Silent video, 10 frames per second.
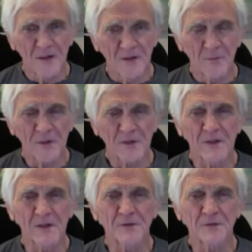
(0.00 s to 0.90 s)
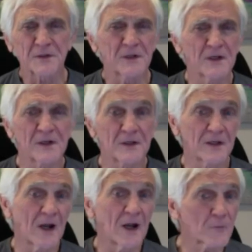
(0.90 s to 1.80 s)
But the interesting and
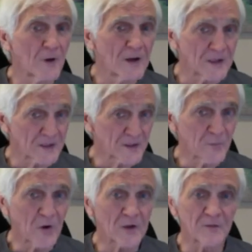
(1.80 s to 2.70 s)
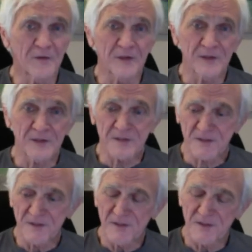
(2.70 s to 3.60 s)
the ironic part of it
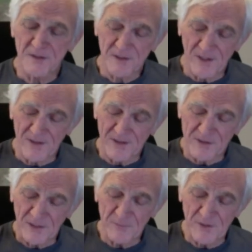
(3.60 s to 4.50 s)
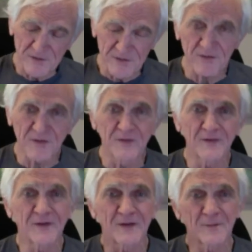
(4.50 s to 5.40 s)
is this guy, this ape takes a
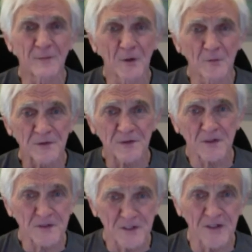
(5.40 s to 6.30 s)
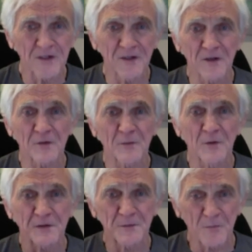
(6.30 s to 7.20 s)
the bone starts hitting the other
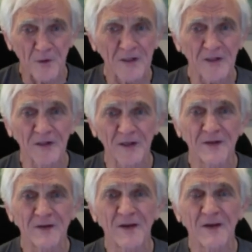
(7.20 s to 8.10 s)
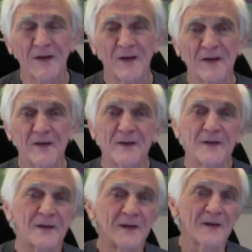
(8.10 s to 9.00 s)
bones and breaking it.
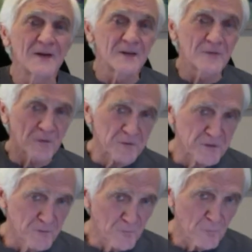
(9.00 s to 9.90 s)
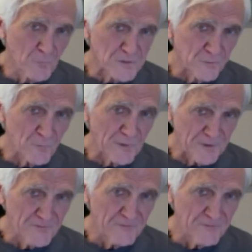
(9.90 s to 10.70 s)
The first tool was a weapon.